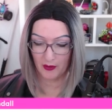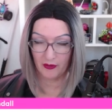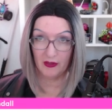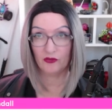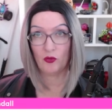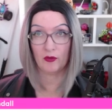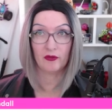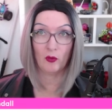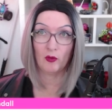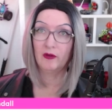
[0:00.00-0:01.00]
to these short
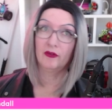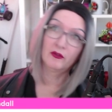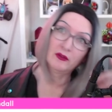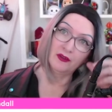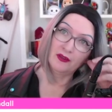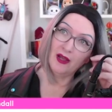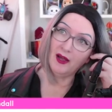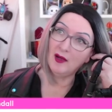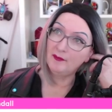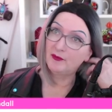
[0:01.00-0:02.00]
stories
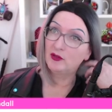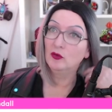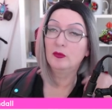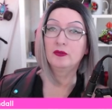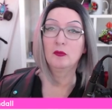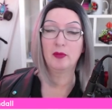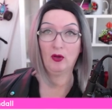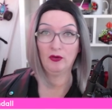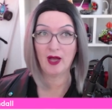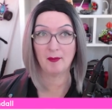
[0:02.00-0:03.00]
to
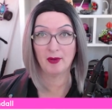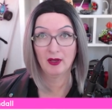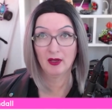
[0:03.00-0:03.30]
build up